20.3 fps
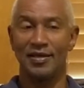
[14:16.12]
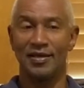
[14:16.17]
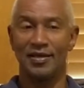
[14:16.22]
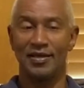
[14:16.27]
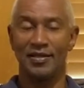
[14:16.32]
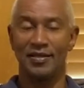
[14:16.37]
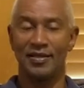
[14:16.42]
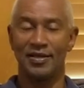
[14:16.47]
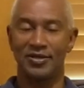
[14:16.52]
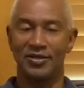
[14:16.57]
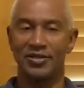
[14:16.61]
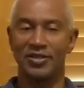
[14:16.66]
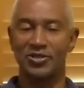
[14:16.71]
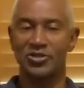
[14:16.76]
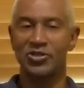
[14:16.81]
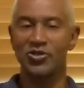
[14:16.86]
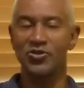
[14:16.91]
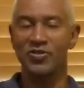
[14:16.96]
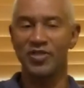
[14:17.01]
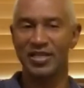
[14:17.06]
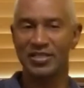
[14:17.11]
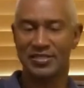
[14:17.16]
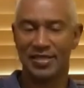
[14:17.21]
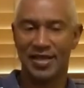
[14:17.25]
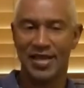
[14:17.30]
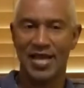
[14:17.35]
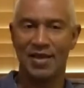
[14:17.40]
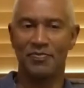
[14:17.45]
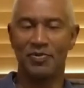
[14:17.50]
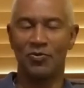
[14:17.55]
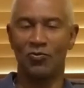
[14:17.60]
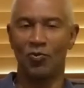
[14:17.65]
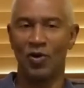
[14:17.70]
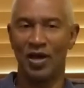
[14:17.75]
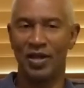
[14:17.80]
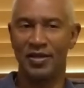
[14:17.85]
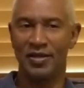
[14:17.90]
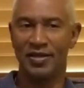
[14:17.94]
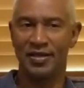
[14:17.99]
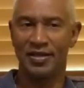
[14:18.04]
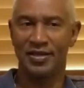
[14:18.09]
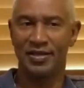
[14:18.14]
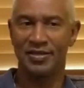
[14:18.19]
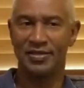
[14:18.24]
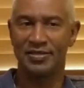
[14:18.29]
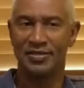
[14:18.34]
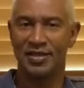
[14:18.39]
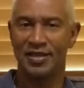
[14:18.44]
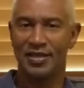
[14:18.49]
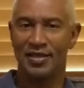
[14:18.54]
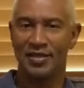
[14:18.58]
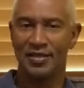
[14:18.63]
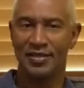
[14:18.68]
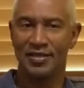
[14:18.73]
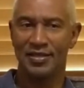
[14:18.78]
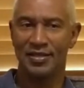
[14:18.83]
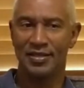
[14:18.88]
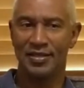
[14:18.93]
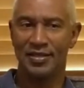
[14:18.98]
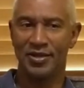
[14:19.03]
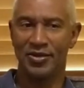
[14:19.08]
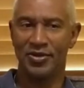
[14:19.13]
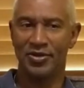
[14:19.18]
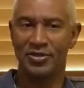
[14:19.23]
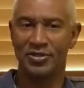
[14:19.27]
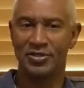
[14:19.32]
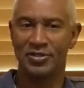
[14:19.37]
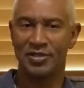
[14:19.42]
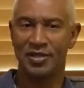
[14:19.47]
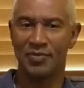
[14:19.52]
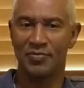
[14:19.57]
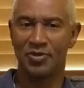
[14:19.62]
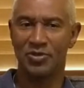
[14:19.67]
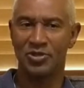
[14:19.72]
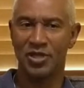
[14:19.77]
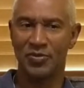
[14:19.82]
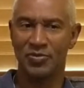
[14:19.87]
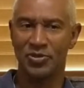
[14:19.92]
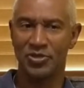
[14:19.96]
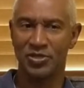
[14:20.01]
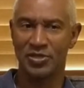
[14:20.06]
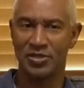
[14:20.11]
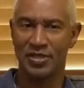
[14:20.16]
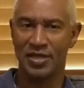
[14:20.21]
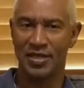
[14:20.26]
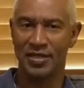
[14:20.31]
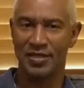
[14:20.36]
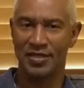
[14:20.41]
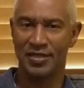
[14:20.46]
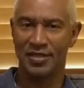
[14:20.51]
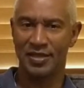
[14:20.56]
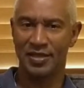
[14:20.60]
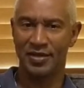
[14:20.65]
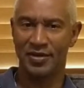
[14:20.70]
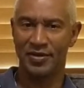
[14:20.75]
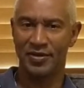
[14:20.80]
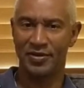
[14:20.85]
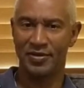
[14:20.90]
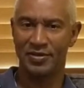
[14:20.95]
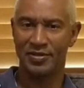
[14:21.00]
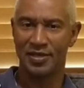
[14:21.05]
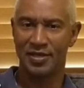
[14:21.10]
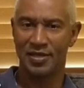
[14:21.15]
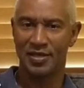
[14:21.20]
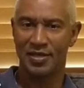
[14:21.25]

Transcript: uh, the the two things that happen. One is there's a presumption that there's